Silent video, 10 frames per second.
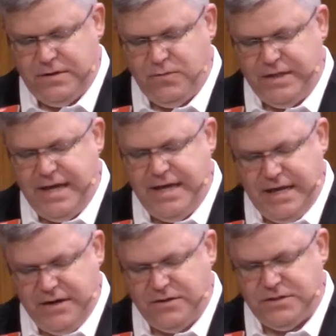When they
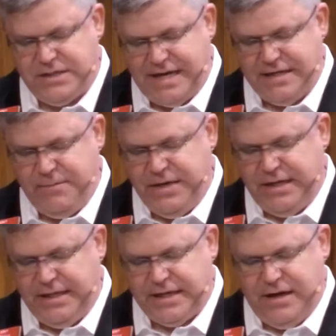hear, Satan
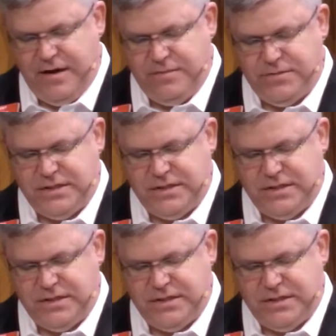immediately comes